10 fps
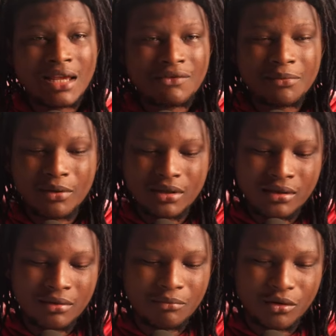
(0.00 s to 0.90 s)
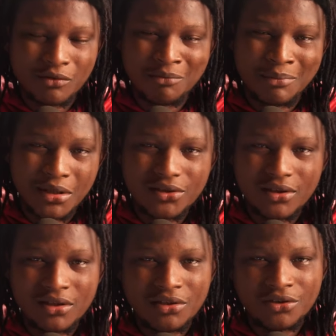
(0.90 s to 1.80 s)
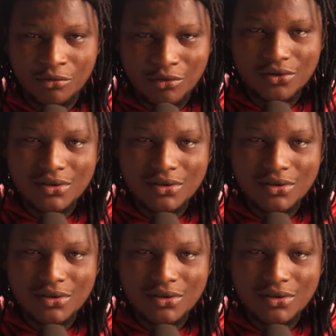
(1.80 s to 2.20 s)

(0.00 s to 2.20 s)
everybody, but majorly you want to